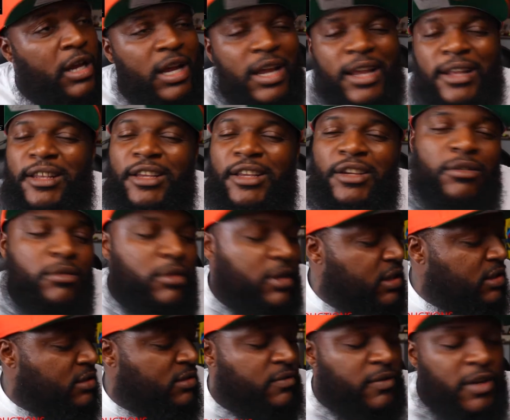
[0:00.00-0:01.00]
Anything you
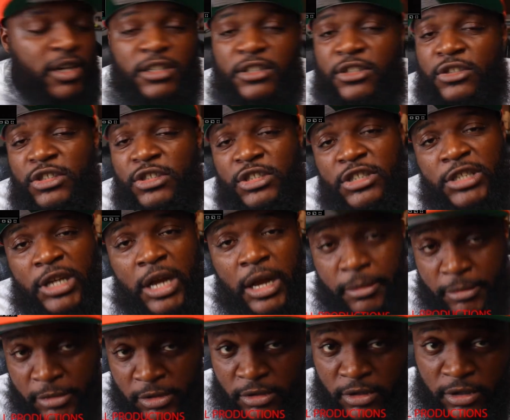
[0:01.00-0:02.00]
need, Savannah, you just
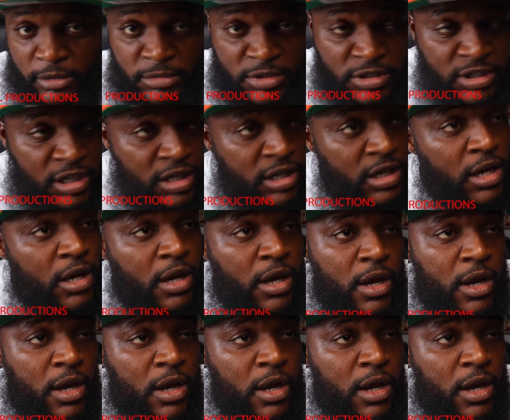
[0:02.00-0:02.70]
call me. You know what I'm saying?